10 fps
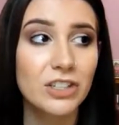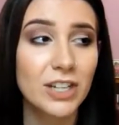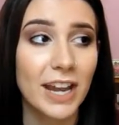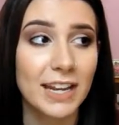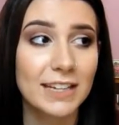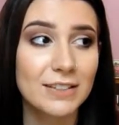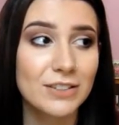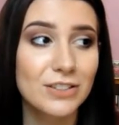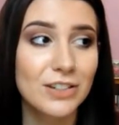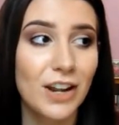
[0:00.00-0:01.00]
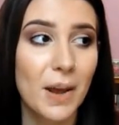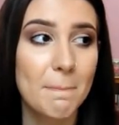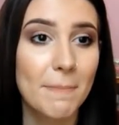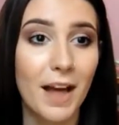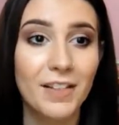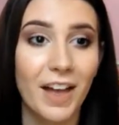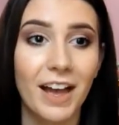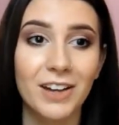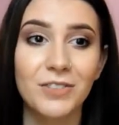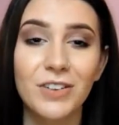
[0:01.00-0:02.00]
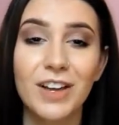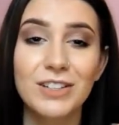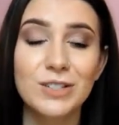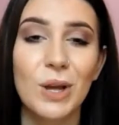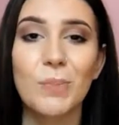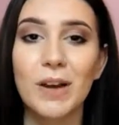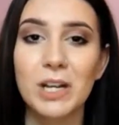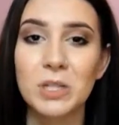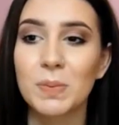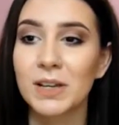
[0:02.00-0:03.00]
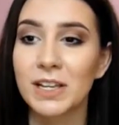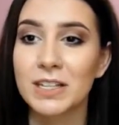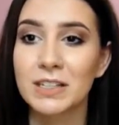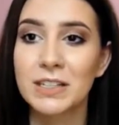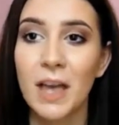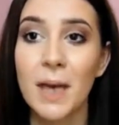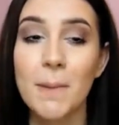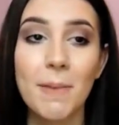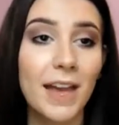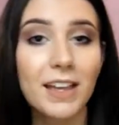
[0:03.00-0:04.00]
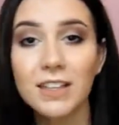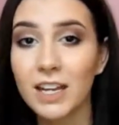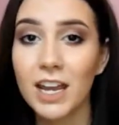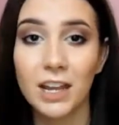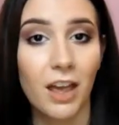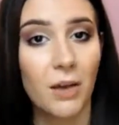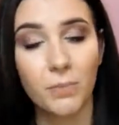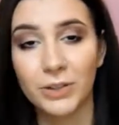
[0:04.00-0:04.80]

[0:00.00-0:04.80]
changed my life so much because back in the day,